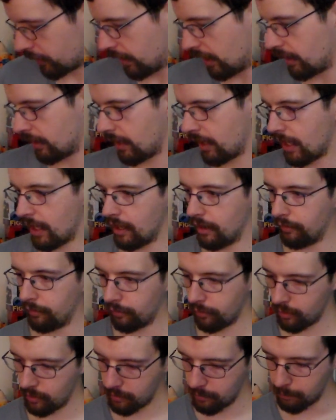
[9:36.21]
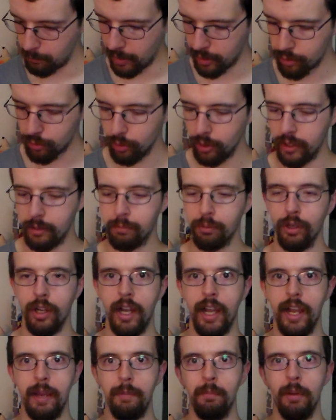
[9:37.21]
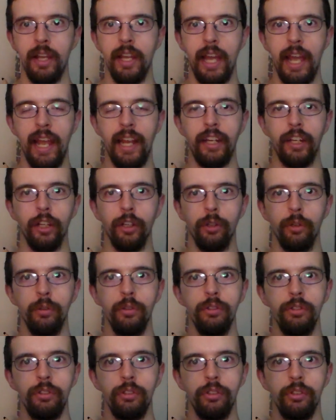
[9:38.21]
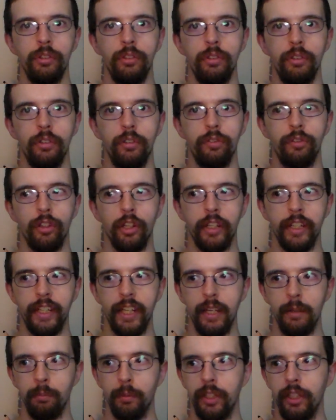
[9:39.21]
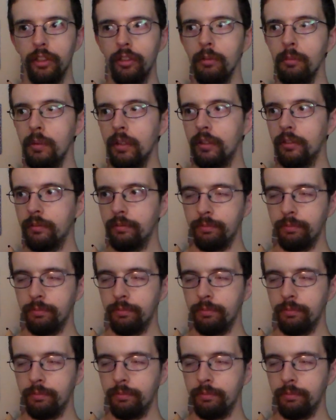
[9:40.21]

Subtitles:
Then I have Metroid Prime Echoes for the GameCube.